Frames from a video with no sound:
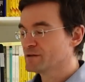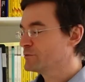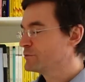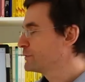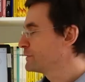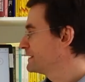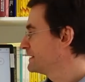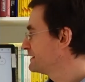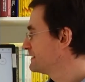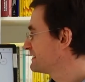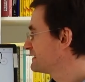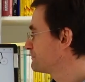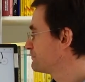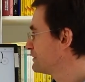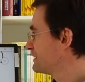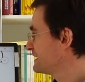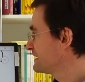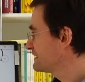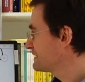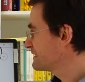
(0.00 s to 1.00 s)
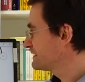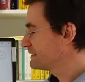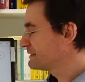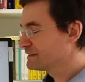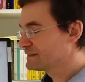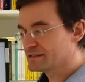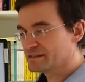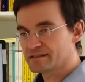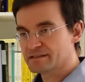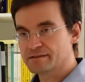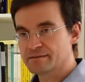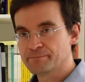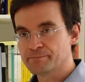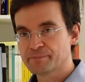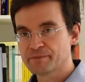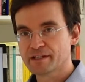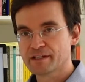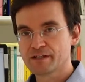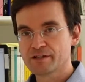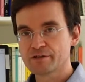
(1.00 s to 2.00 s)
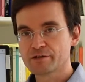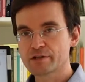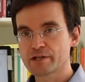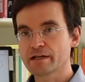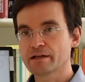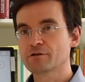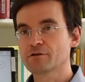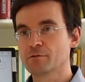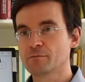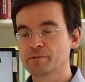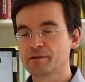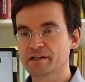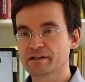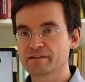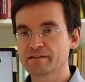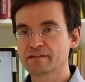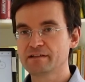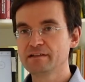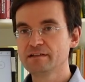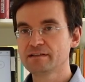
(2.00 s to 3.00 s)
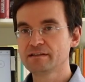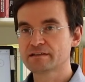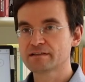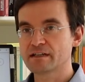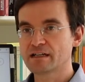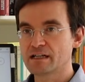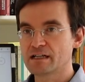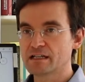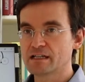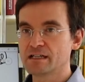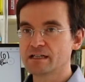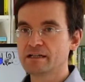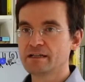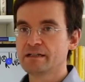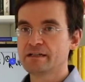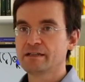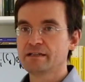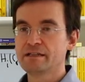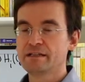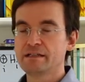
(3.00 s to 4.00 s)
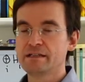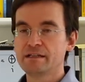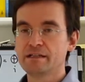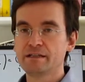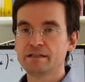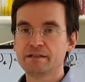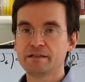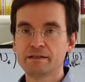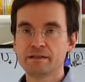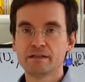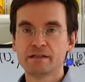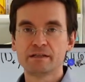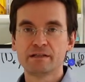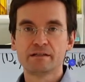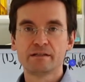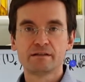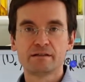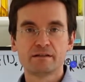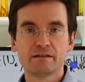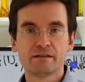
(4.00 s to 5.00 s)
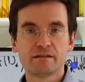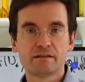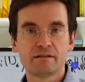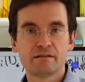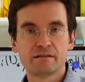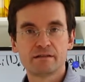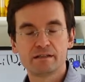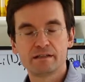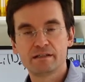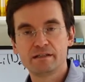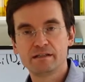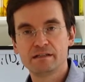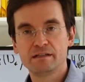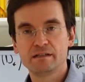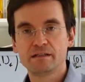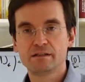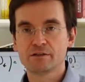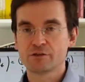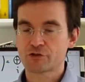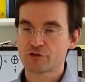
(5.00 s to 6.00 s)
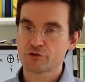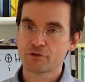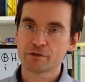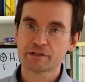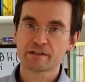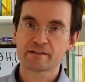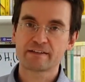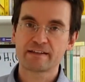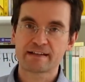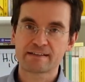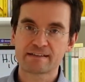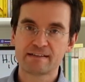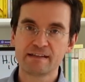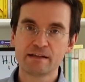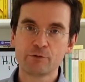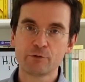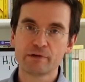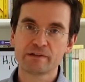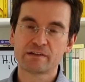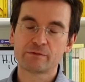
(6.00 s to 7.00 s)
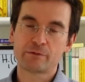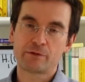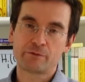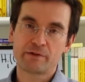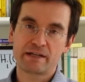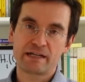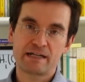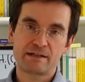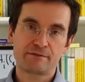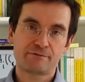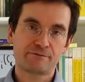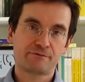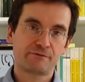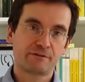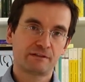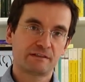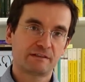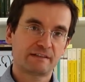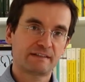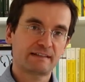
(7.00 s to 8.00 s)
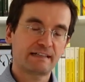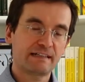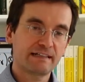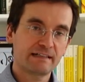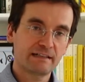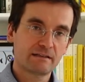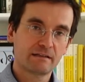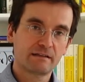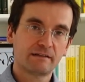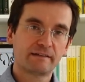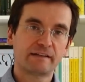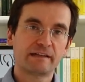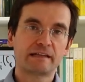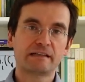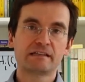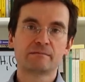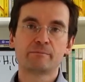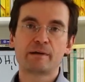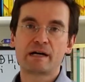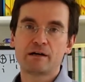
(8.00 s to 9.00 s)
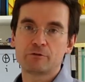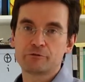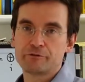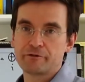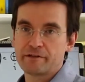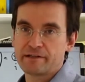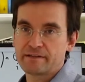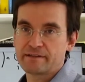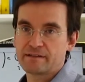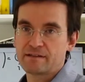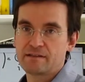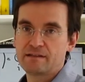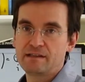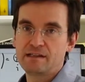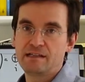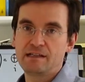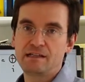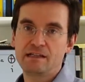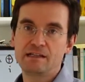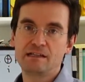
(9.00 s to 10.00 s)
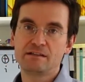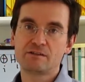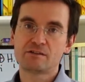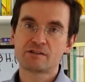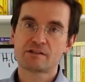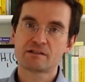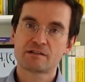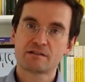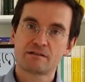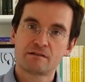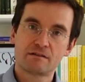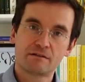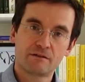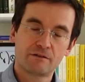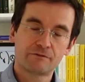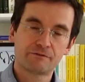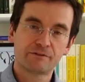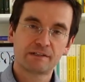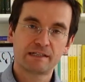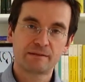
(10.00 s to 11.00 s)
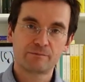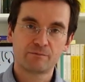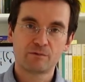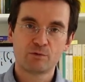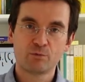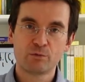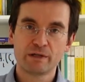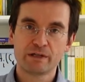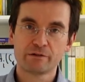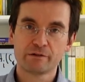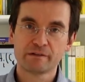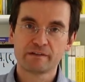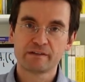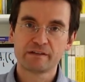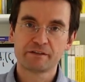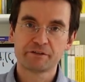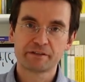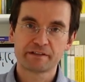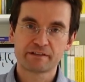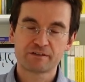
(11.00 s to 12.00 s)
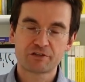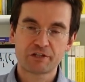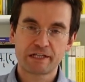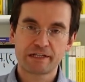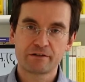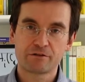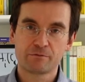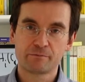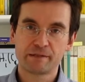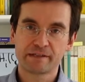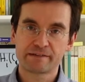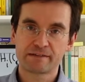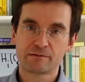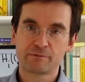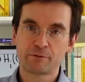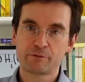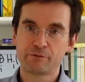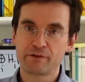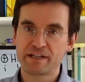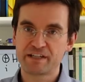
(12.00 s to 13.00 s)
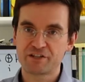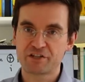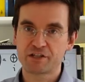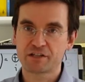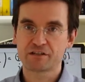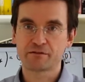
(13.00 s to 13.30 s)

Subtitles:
We split the chain complex C star in a short exact sequence where we have the cycles and the boundaries. Each of them we consider as chain complexes with vanishing